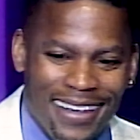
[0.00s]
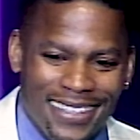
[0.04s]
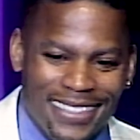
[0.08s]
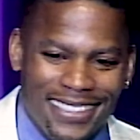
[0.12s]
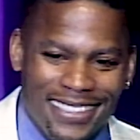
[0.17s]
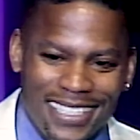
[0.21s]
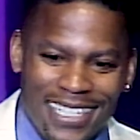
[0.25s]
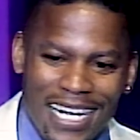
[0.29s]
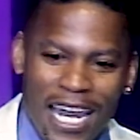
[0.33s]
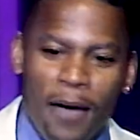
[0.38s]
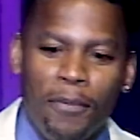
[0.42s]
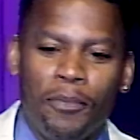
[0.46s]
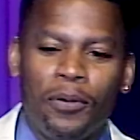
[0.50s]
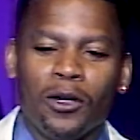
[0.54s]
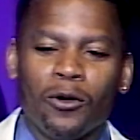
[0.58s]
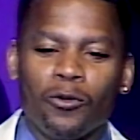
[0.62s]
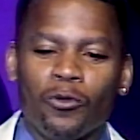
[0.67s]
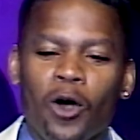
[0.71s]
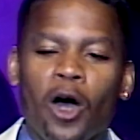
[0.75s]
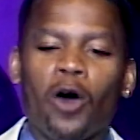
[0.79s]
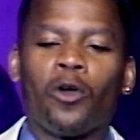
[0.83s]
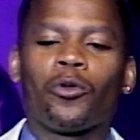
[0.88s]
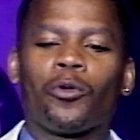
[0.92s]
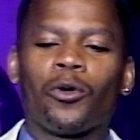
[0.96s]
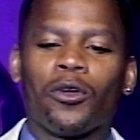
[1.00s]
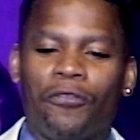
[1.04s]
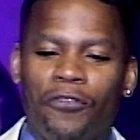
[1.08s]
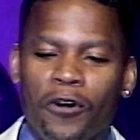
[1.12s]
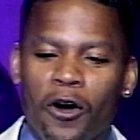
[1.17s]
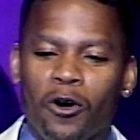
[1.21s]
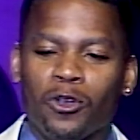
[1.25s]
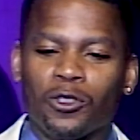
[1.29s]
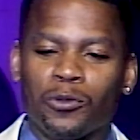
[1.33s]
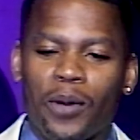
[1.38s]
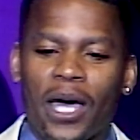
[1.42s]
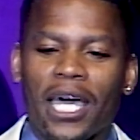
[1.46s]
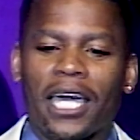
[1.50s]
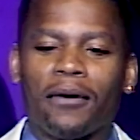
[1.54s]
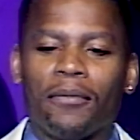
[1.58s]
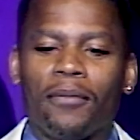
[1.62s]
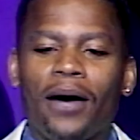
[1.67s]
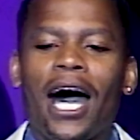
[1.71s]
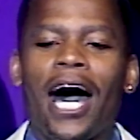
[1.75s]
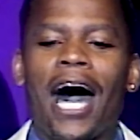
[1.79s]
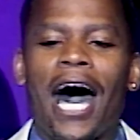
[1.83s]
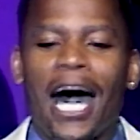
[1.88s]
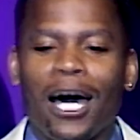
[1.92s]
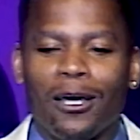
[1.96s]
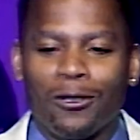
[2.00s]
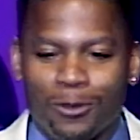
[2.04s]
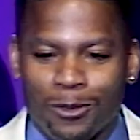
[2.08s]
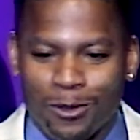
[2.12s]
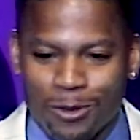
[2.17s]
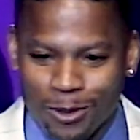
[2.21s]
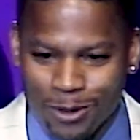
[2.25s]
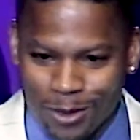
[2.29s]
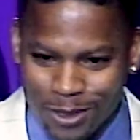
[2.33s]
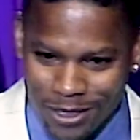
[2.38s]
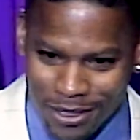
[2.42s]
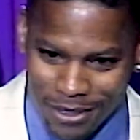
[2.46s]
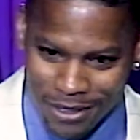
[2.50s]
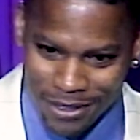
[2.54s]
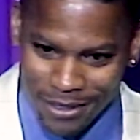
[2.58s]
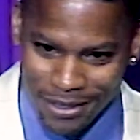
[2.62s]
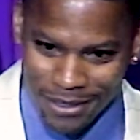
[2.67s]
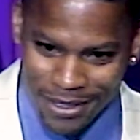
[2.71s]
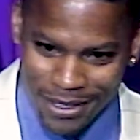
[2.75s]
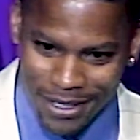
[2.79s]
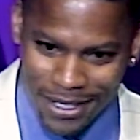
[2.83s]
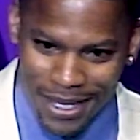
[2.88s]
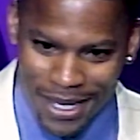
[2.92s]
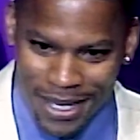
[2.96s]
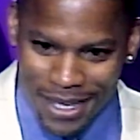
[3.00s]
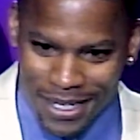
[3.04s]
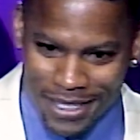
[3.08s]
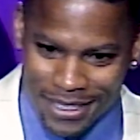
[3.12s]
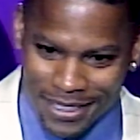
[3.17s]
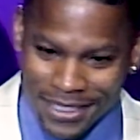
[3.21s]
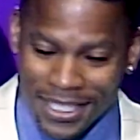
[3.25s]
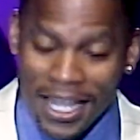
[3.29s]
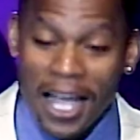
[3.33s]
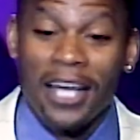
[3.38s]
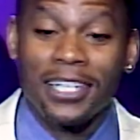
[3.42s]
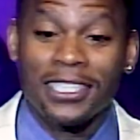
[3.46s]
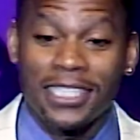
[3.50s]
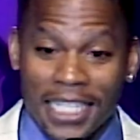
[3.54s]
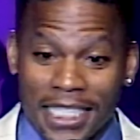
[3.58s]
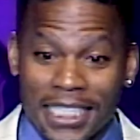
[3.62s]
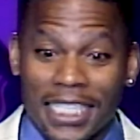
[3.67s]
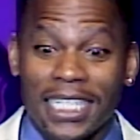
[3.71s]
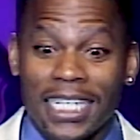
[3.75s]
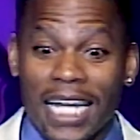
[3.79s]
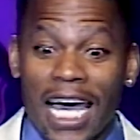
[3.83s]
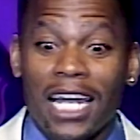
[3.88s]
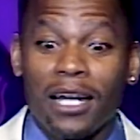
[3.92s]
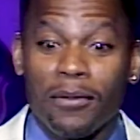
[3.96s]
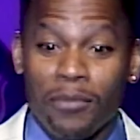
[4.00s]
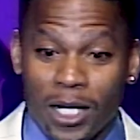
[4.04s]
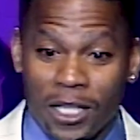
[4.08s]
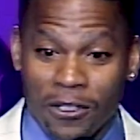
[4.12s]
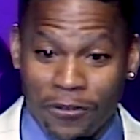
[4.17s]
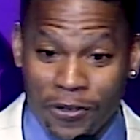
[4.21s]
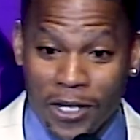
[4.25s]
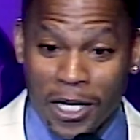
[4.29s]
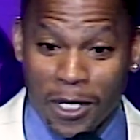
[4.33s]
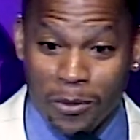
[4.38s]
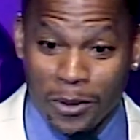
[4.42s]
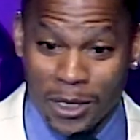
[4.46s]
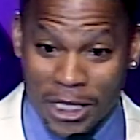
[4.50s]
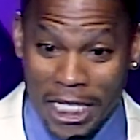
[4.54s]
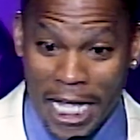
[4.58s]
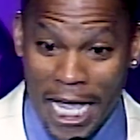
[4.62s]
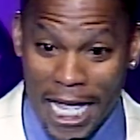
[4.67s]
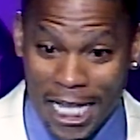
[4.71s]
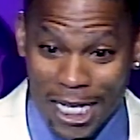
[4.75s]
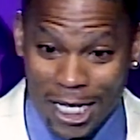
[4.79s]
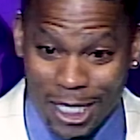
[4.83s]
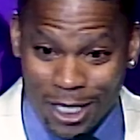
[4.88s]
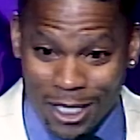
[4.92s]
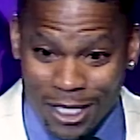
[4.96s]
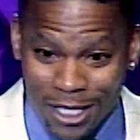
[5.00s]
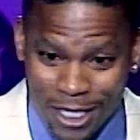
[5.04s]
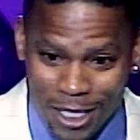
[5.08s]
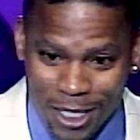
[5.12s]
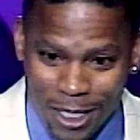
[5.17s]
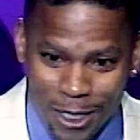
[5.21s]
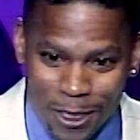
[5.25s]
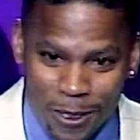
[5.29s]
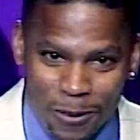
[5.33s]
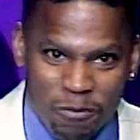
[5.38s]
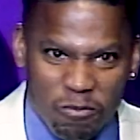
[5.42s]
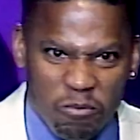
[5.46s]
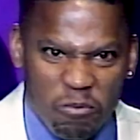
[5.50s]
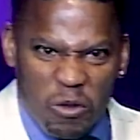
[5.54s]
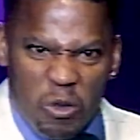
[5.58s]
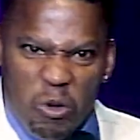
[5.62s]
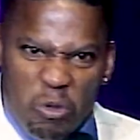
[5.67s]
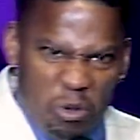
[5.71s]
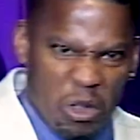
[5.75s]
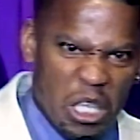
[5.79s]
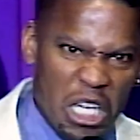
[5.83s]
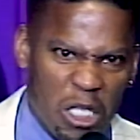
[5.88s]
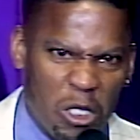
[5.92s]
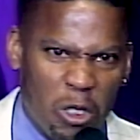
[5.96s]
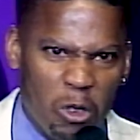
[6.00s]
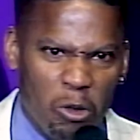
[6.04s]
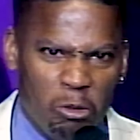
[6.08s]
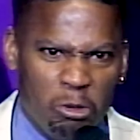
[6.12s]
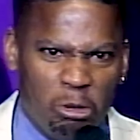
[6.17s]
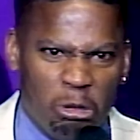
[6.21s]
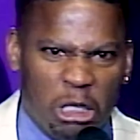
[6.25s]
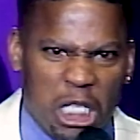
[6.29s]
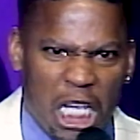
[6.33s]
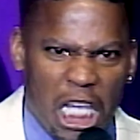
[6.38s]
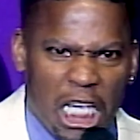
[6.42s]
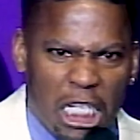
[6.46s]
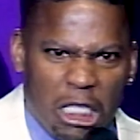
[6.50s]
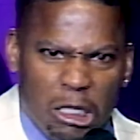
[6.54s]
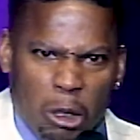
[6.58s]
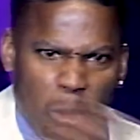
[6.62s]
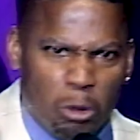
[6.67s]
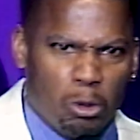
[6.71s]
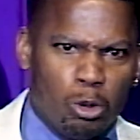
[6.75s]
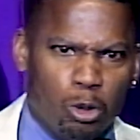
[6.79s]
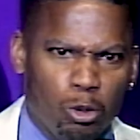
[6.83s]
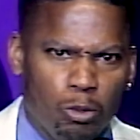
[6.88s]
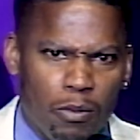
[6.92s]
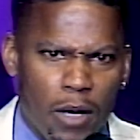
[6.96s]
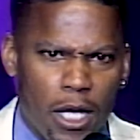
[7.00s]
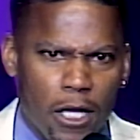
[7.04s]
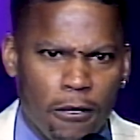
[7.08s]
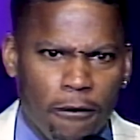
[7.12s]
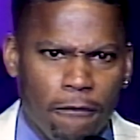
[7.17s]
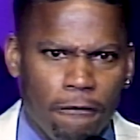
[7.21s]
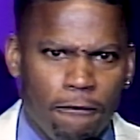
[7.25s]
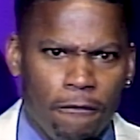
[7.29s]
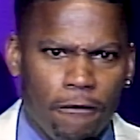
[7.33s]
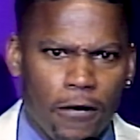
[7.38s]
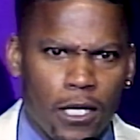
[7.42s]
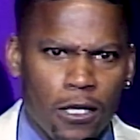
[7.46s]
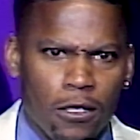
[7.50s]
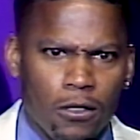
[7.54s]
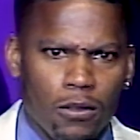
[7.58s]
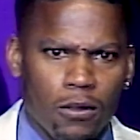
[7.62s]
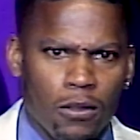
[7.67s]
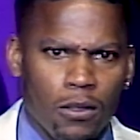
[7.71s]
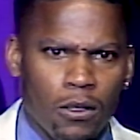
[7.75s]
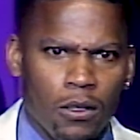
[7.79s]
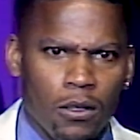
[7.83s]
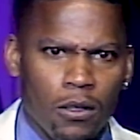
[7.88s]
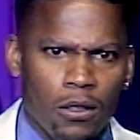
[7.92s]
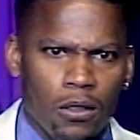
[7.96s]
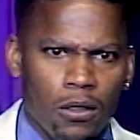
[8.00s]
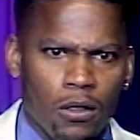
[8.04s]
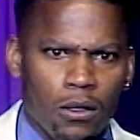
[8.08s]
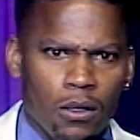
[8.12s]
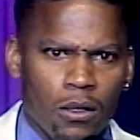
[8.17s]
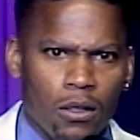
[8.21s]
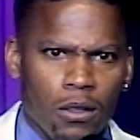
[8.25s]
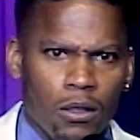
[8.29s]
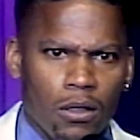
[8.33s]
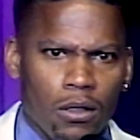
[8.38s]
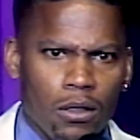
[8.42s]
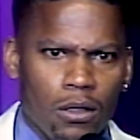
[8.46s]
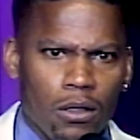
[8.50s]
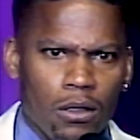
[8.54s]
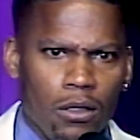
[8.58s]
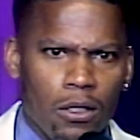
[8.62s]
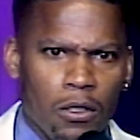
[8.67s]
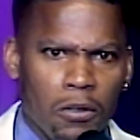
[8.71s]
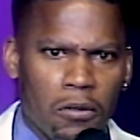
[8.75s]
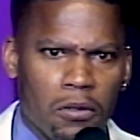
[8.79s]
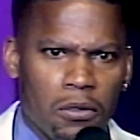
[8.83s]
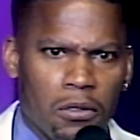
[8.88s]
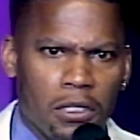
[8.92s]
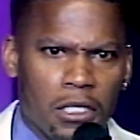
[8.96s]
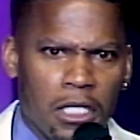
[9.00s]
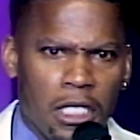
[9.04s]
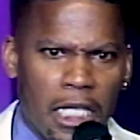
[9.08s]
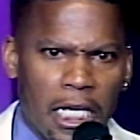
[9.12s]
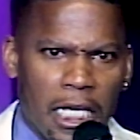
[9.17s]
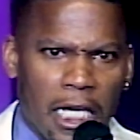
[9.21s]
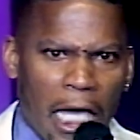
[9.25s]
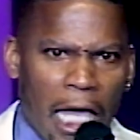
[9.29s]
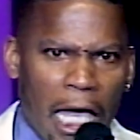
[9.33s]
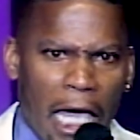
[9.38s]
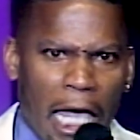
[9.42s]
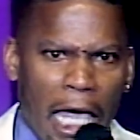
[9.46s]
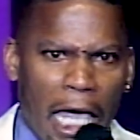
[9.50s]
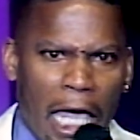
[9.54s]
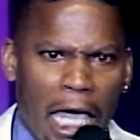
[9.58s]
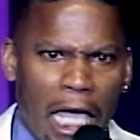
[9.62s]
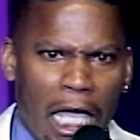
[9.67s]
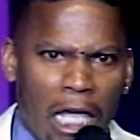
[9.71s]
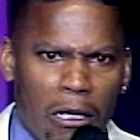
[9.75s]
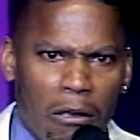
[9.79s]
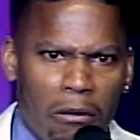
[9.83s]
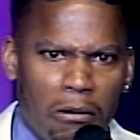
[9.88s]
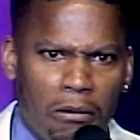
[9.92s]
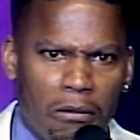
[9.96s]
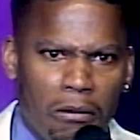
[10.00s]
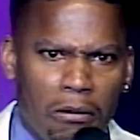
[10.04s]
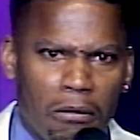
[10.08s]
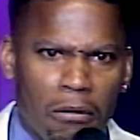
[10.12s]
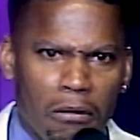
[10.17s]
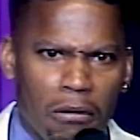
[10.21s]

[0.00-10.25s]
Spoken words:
Shit, I put rotary phones back in my house. Star 69 a motherfucker with that. You think you slick, don't you, motherfucker? Your slick ass.